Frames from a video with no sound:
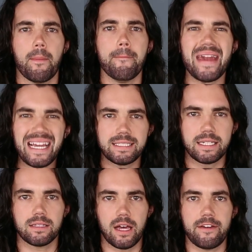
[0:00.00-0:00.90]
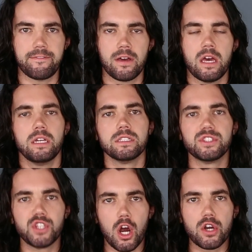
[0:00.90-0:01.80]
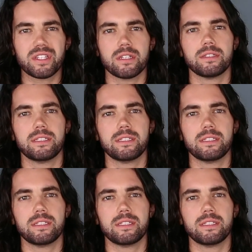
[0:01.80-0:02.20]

amazing life, start